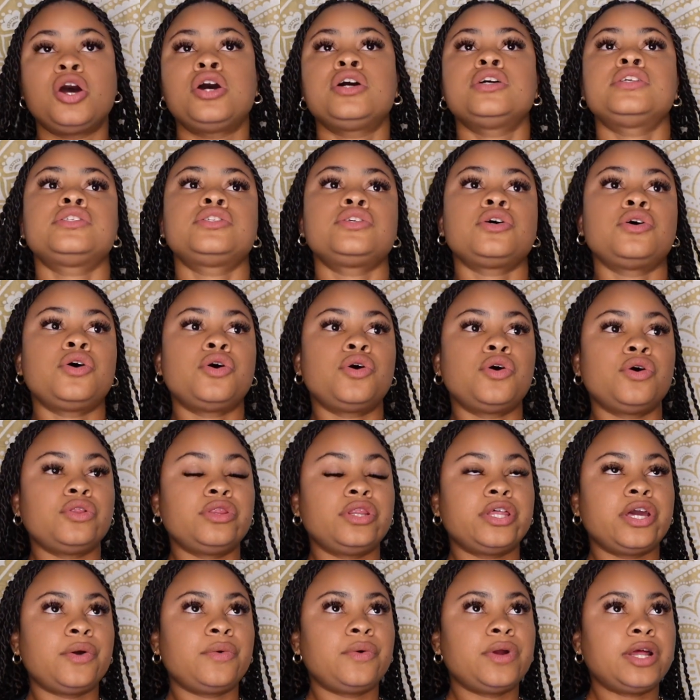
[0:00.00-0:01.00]
So
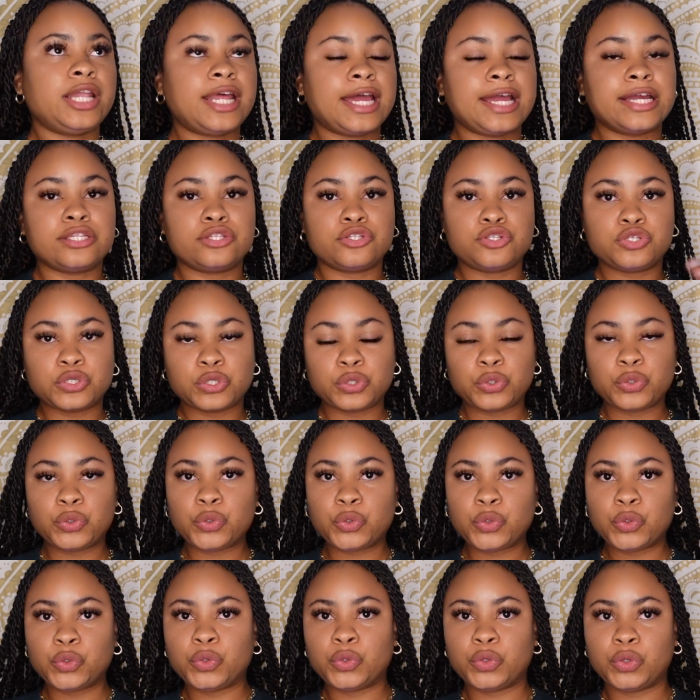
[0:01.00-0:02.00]
they were like
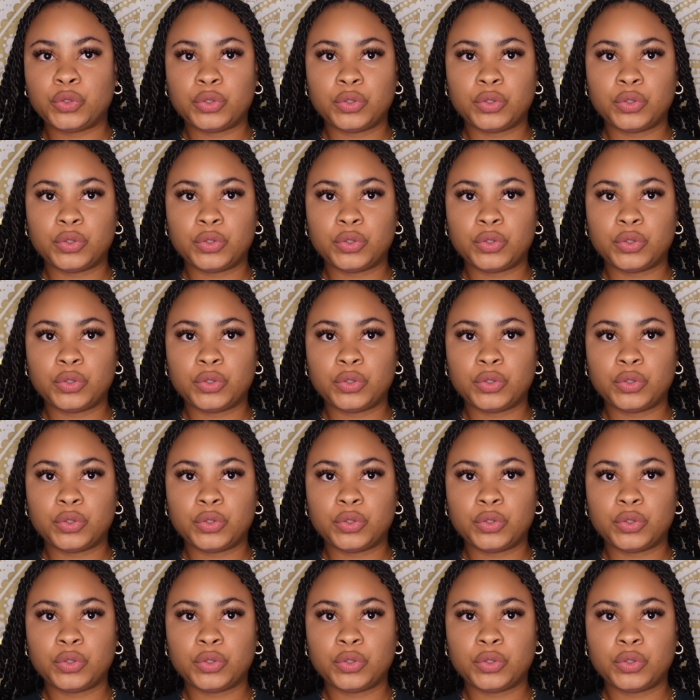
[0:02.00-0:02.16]
2